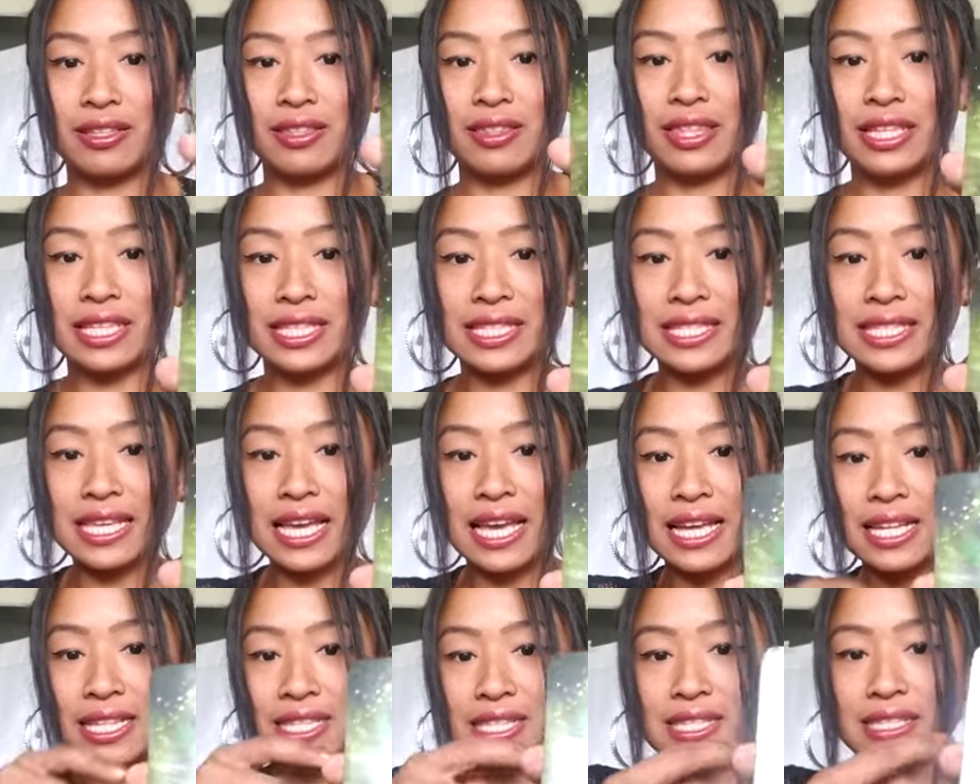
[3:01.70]
the
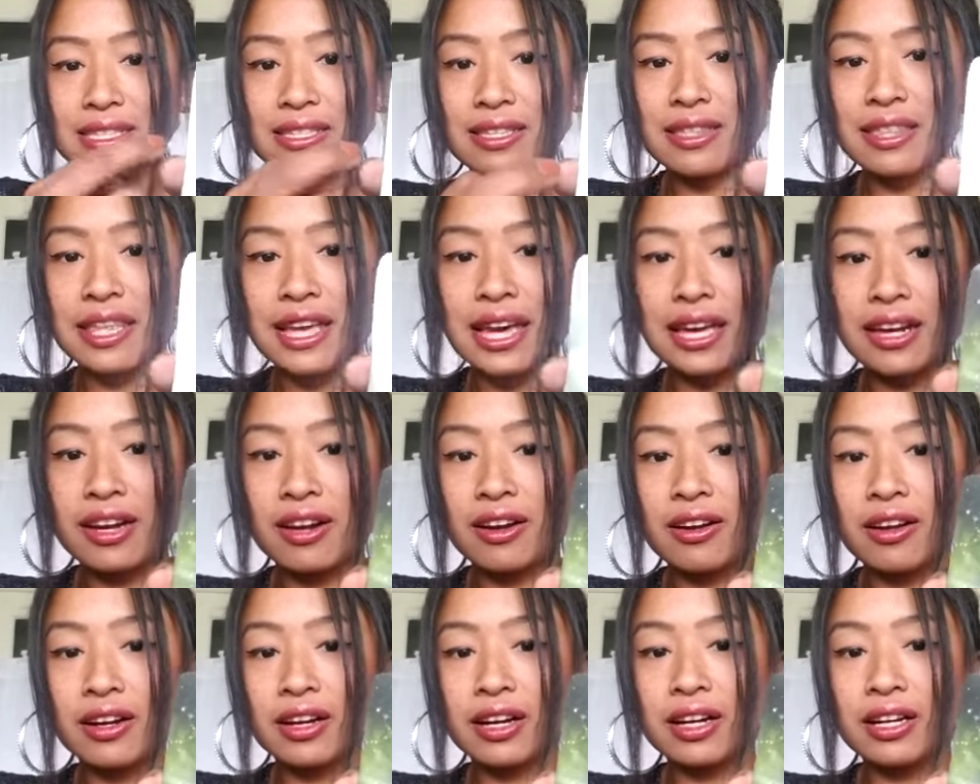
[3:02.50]
sets that
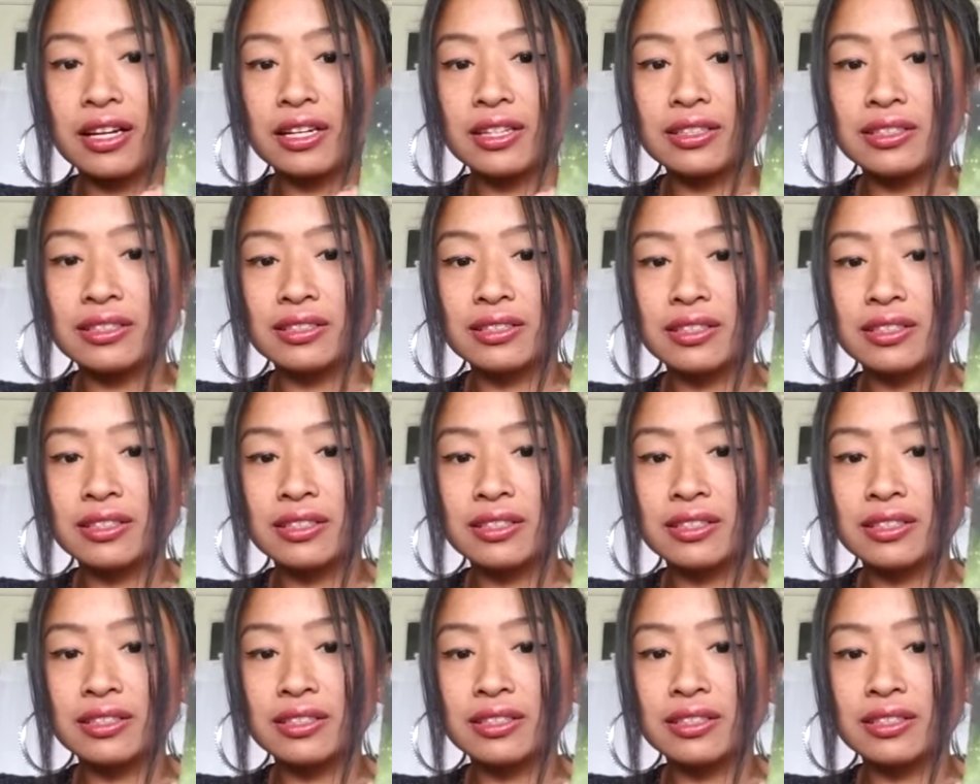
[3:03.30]
are,